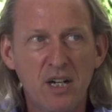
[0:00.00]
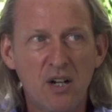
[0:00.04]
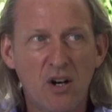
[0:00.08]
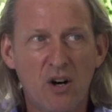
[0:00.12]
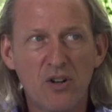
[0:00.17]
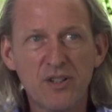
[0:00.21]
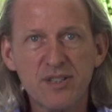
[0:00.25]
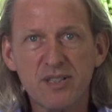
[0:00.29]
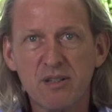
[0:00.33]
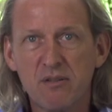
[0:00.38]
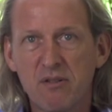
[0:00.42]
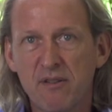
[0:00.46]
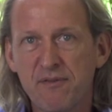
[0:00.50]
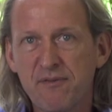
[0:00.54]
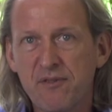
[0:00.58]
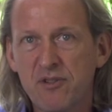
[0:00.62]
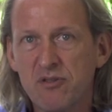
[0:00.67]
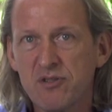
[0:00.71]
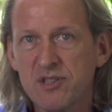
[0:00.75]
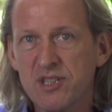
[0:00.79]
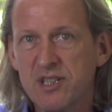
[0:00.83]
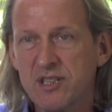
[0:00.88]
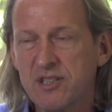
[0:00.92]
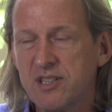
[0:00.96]
Also, of
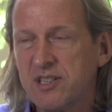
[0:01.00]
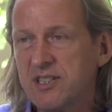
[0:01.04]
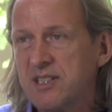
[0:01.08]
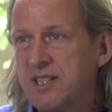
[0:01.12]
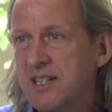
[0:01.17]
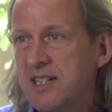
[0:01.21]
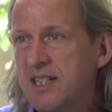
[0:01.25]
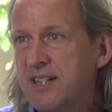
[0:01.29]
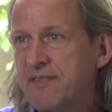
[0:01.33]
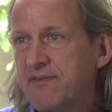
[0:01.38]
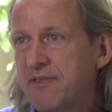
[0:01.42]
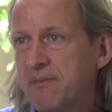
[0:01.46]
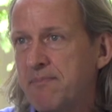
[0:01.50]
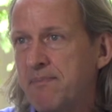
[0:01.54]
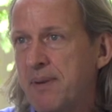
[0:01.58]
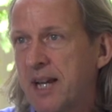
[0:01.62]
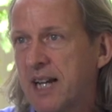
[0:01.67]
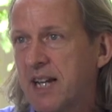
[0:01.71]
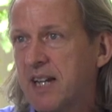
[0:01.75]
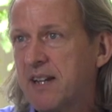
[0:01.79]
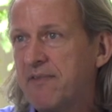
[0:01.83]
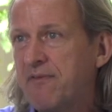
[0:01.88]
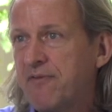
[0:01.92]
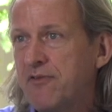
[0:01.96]
course, it doesn't leave a
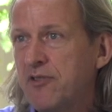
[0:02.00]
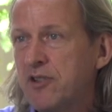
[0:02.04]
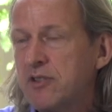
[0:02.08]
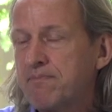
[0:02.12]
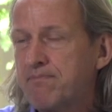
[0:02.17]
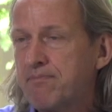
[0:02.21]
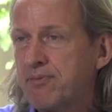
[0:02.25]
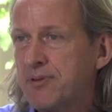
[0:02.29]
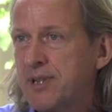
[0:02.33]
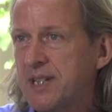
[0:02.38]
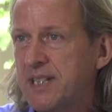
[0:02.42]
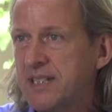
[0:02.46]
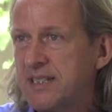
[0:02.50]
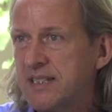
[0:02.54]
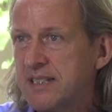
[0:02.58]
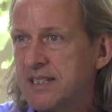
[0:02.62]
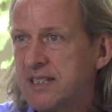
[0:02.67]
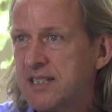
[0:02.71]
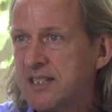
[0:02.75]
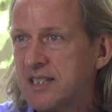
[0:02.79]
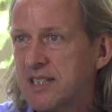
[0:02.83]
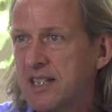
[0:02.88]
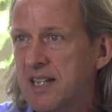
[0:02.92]
big footprint